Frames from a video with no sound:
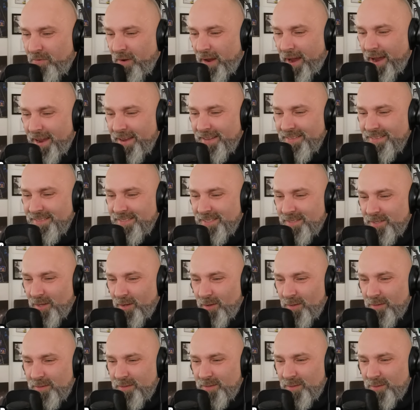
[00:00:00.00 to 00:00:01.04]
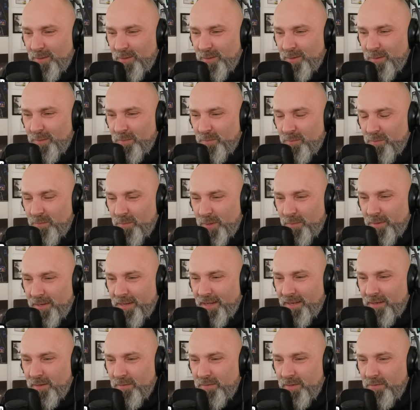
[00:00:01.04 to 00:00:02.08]
fans is also maybe
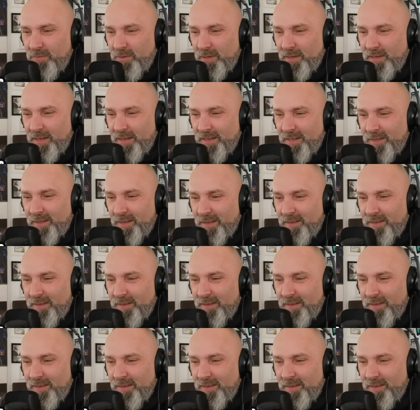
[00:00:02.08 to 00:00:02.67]
kind of difficult.